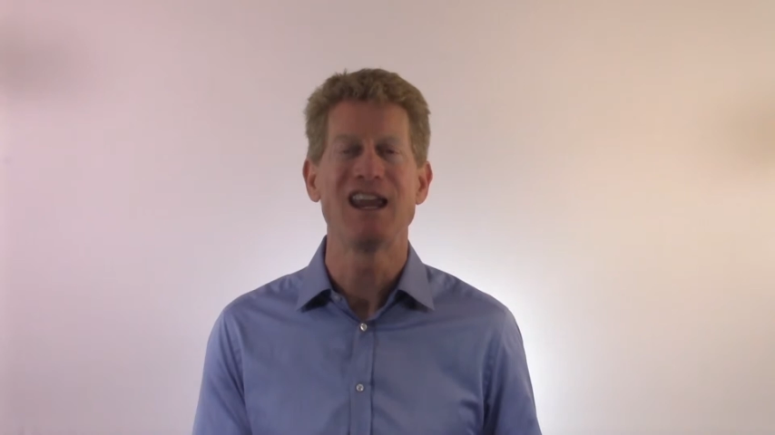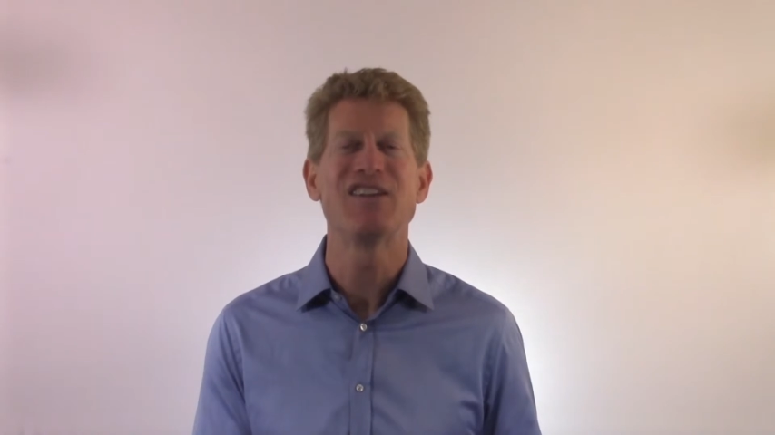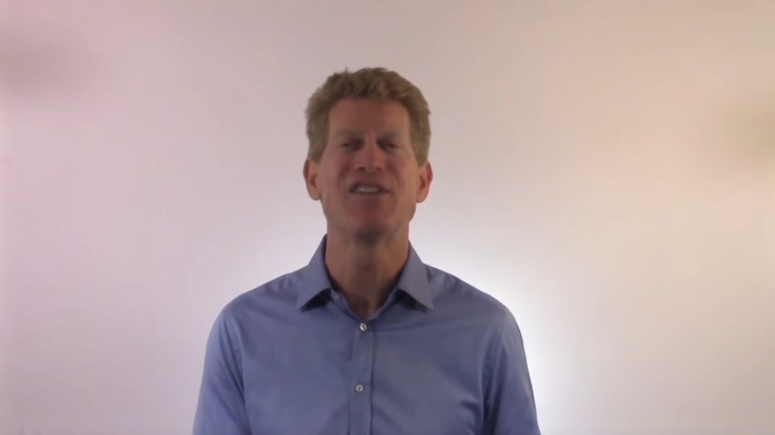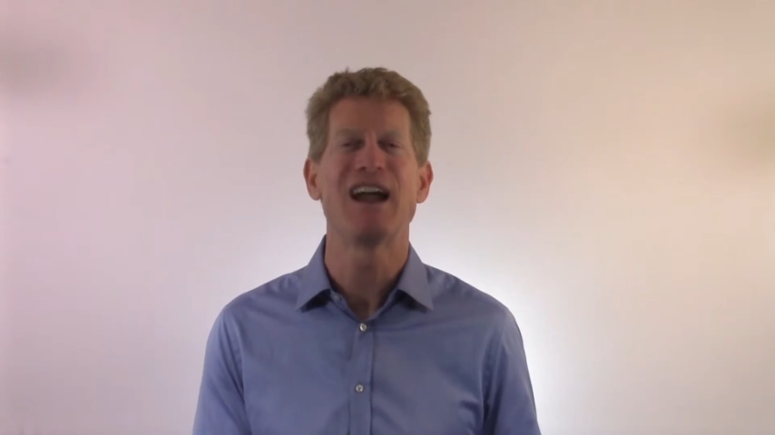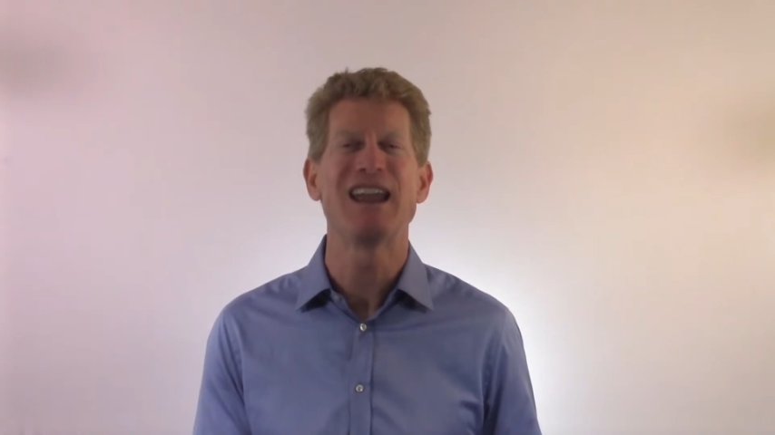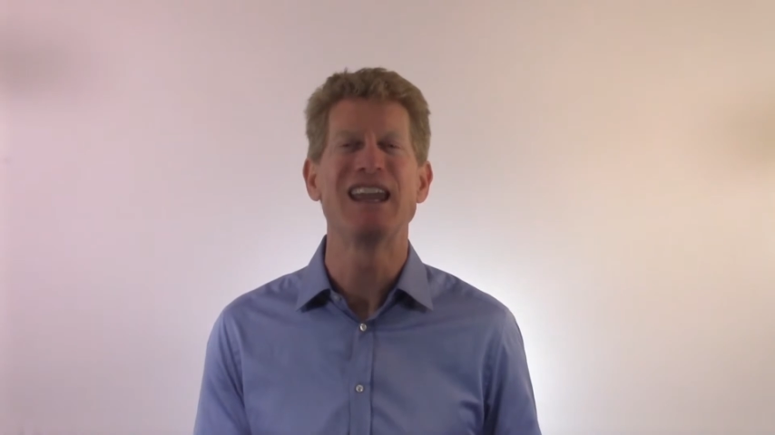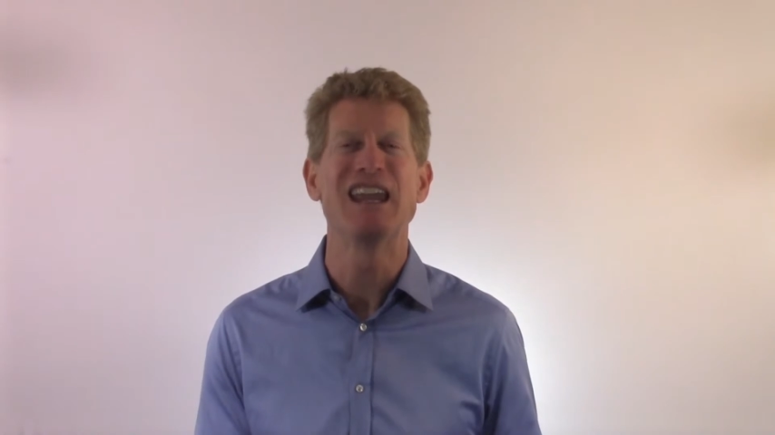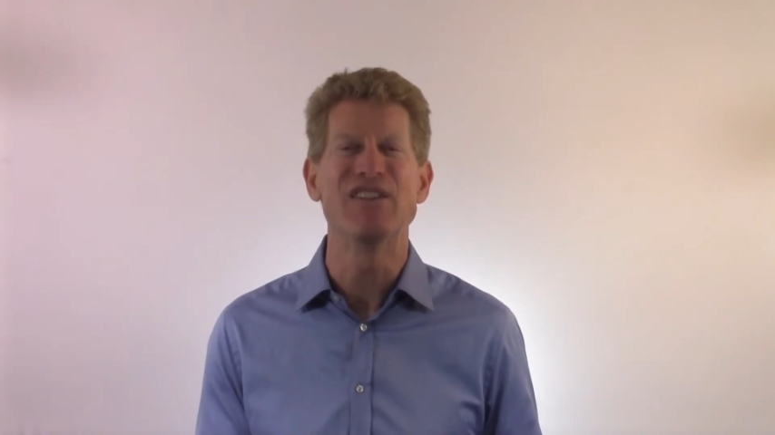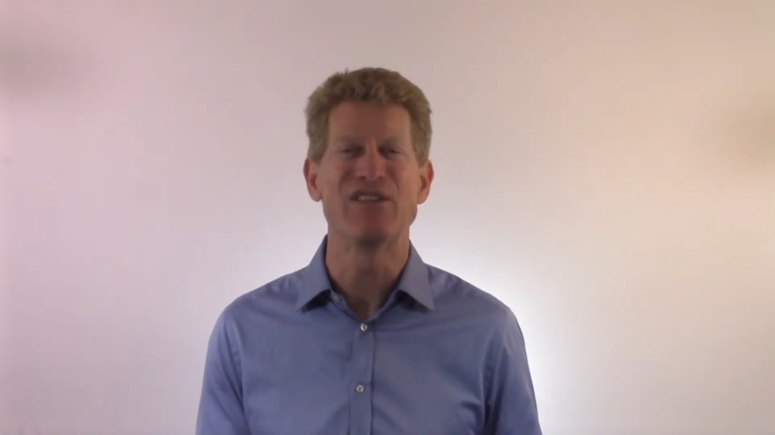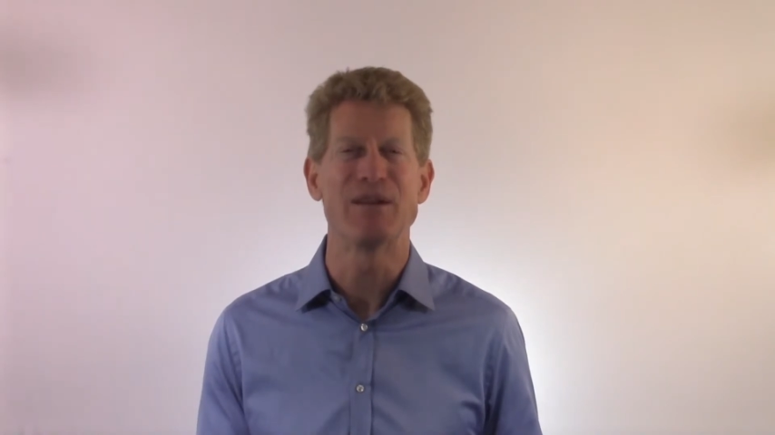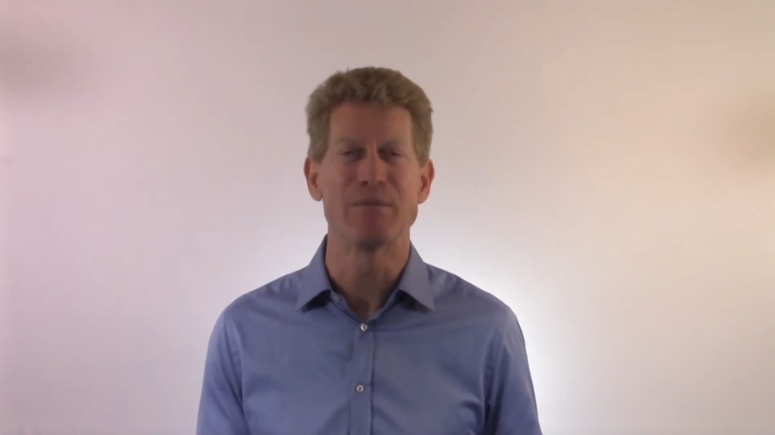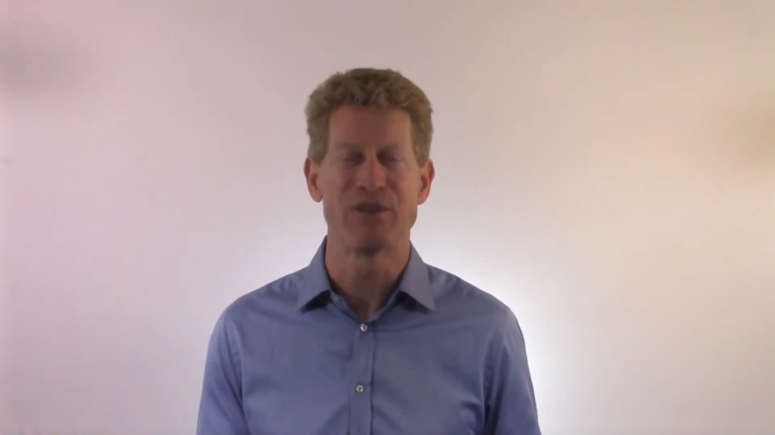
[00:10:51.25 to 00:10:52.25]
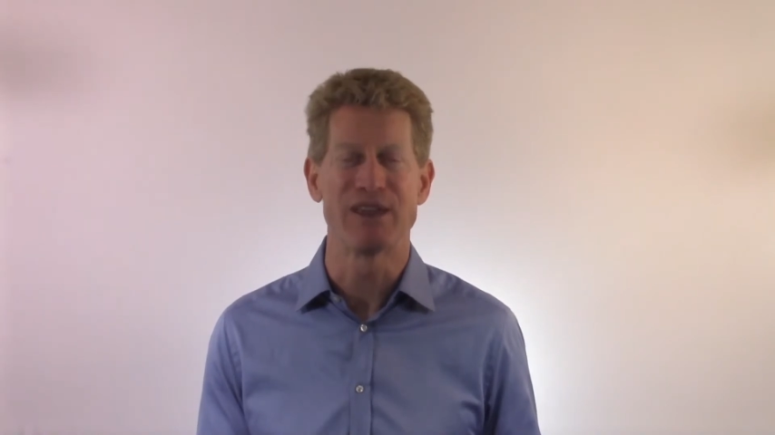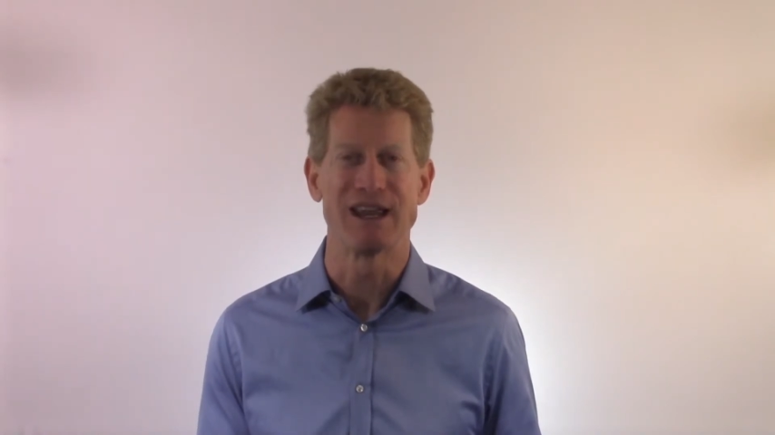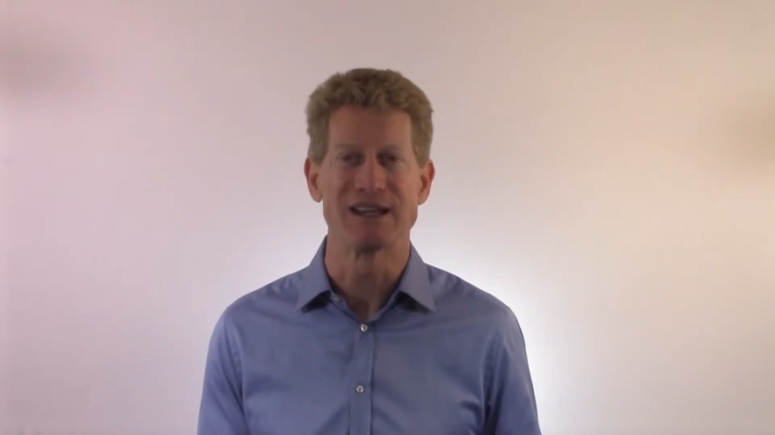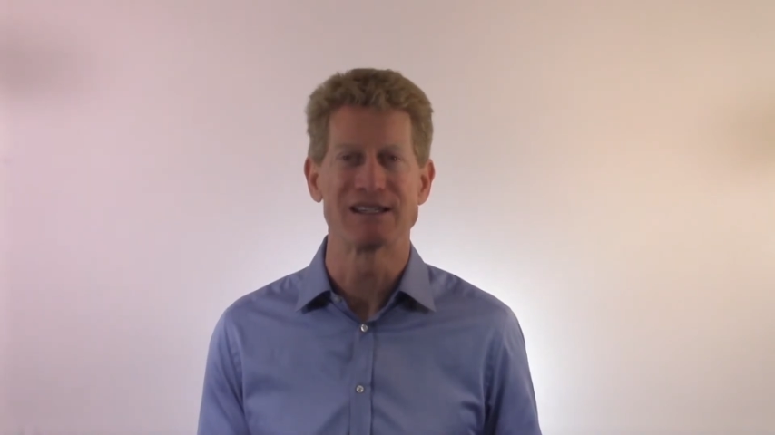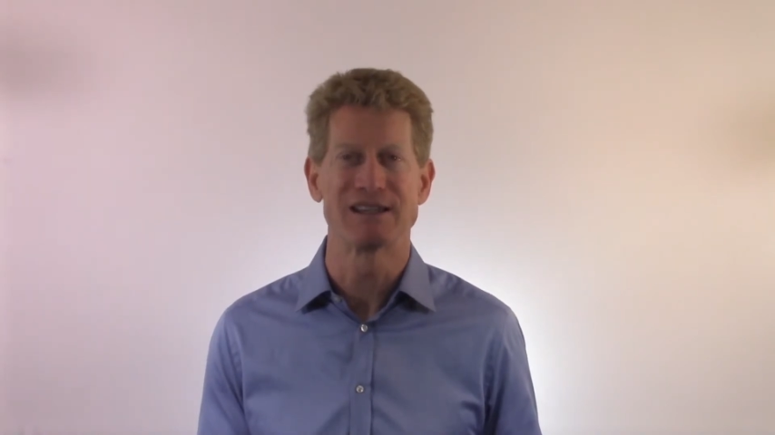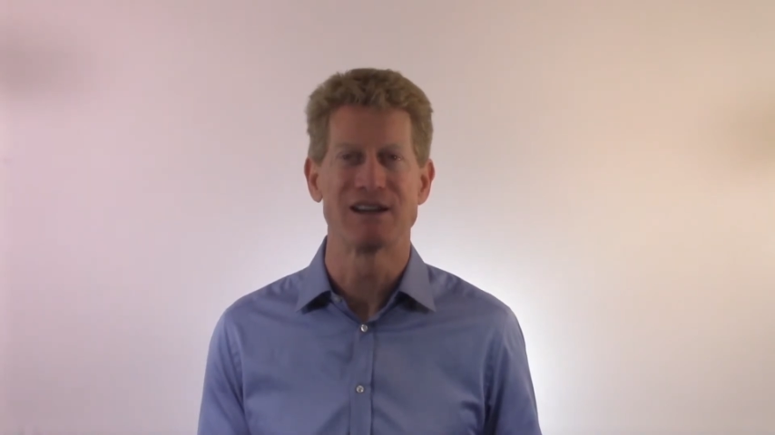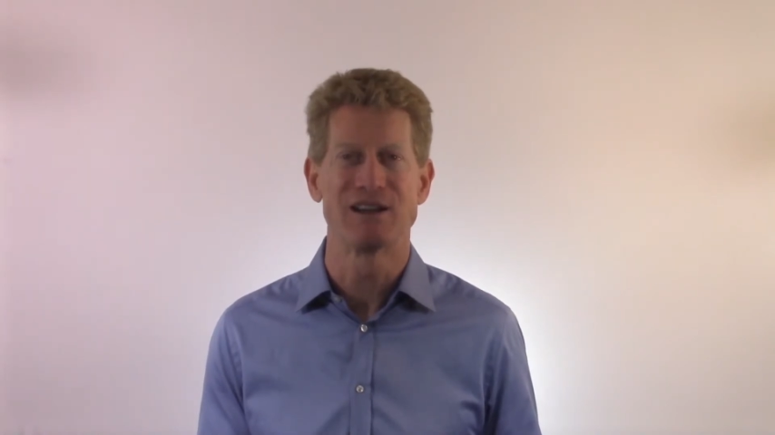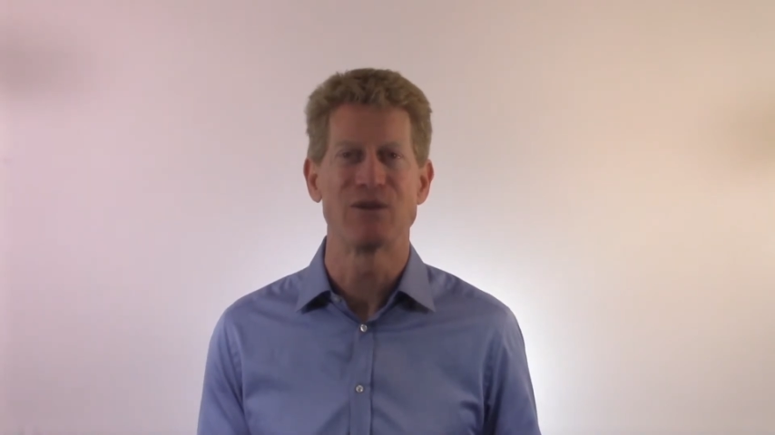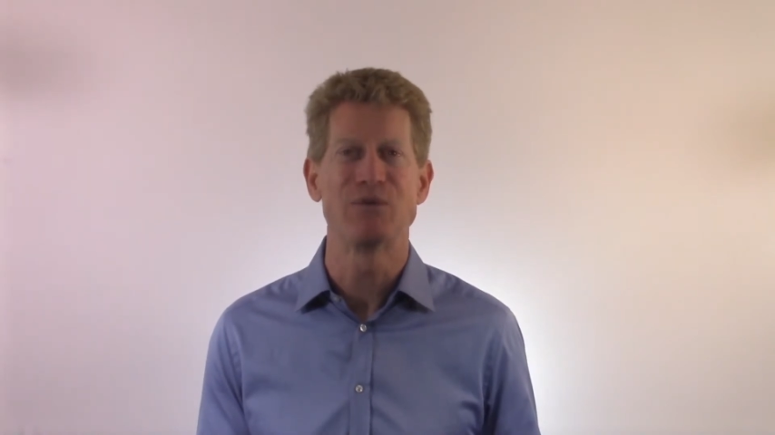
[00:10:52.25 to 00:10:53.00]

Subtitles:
if I give them things,